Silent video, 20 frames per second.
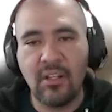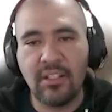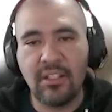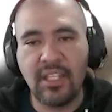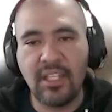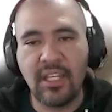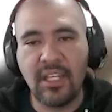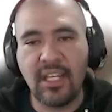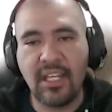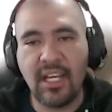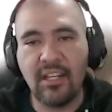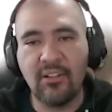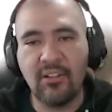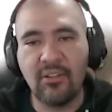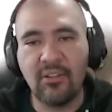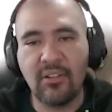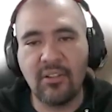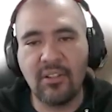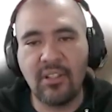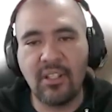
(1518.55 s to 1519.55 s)
take a
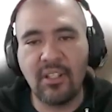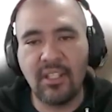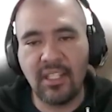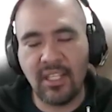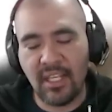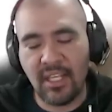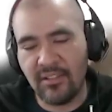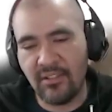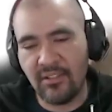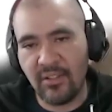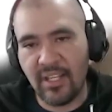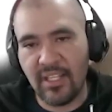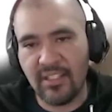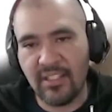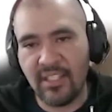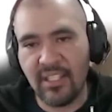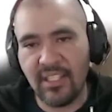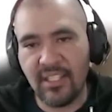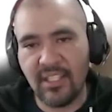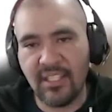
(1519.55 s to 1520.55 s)
look. As you can
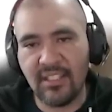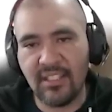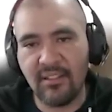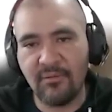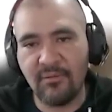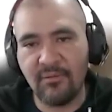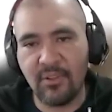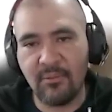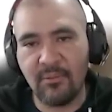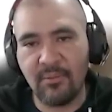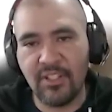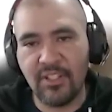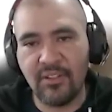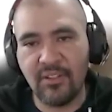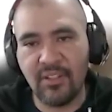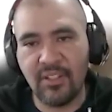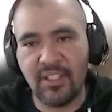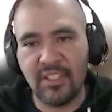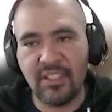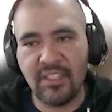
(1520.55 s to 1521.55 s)
see, this
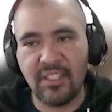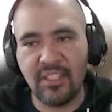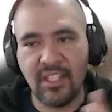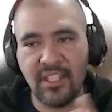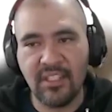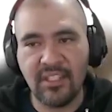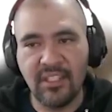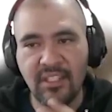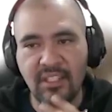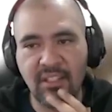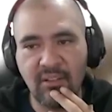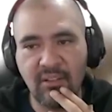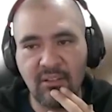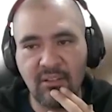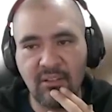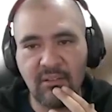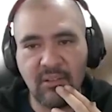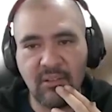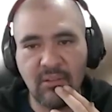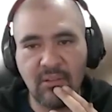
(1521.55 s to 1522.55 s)
information is changing
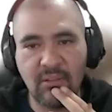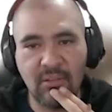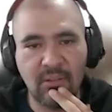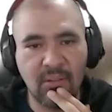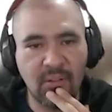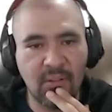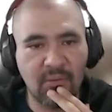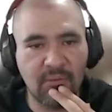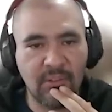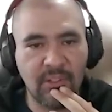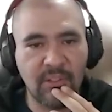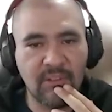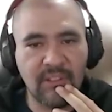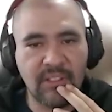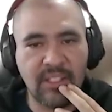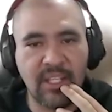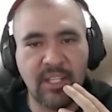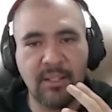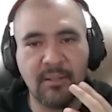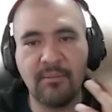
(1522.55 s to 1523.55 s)
on real
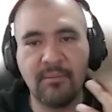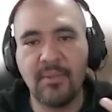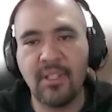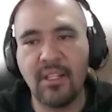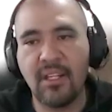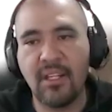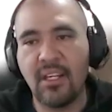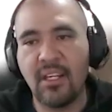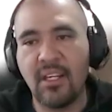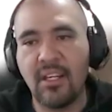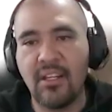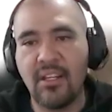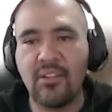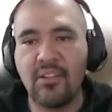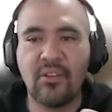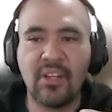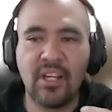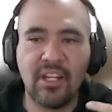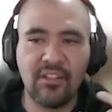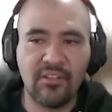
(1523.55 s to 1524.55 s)
time.
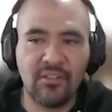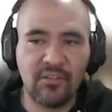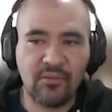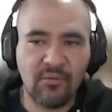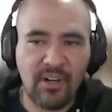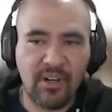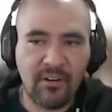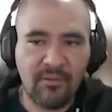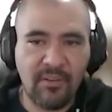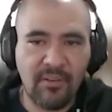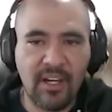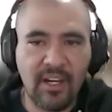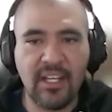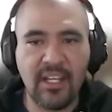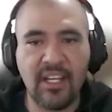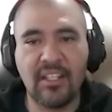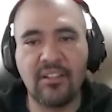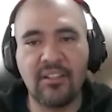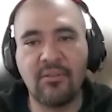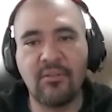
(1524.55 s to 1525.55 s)
You can use
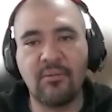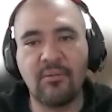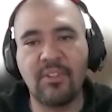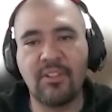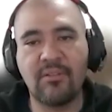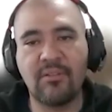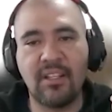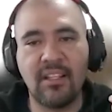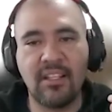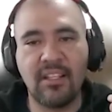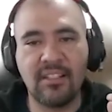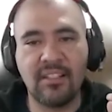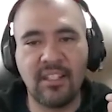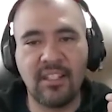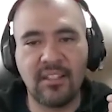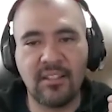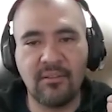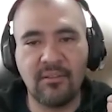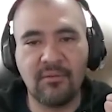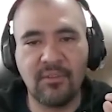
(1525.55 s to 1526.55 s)
Grafana to visualize
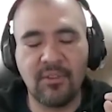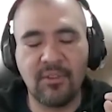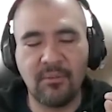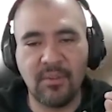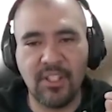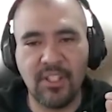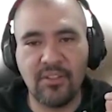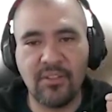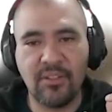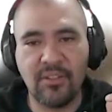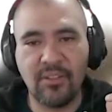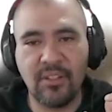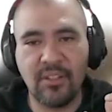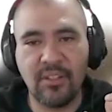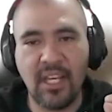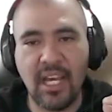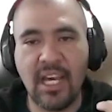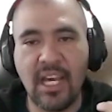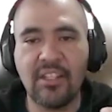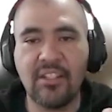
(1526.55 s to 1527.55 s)
that information,
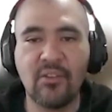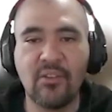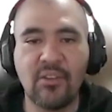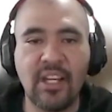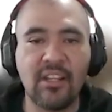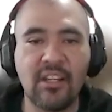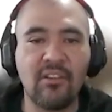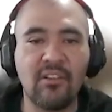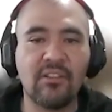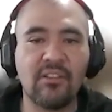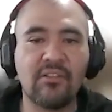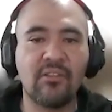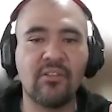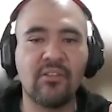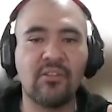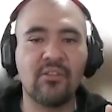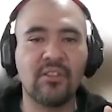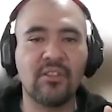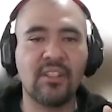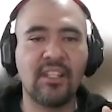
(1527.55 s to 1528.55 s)
and you can also
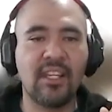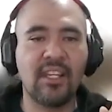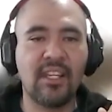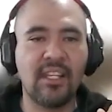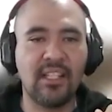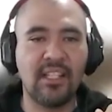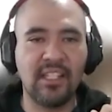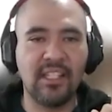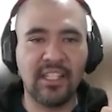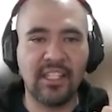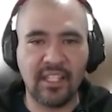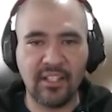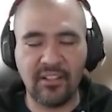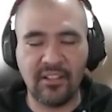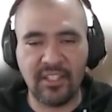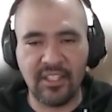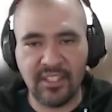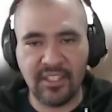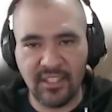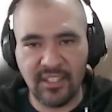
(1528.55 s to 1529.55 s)
use the Linkerd
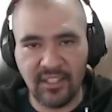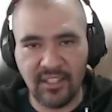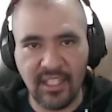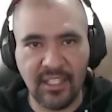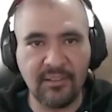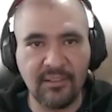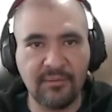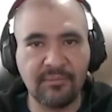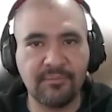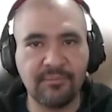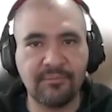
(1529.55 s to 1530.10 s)
CLI.